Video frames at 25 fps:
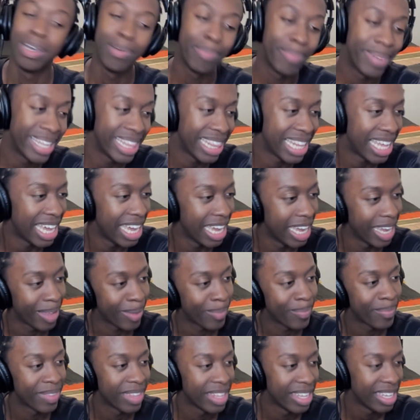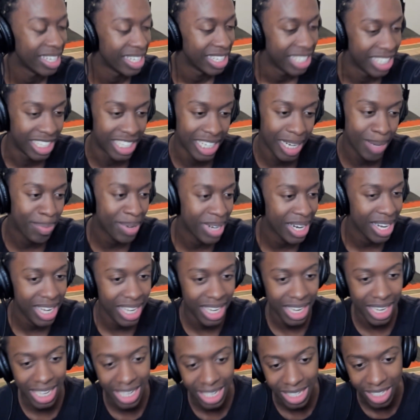But like, jumping a
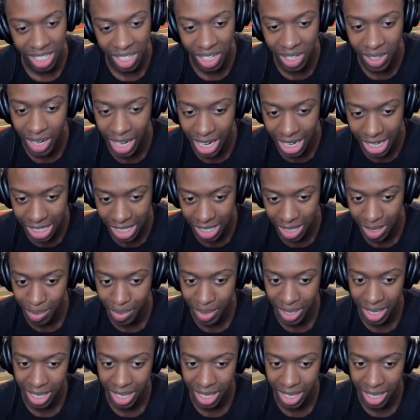nigga is crazy to me,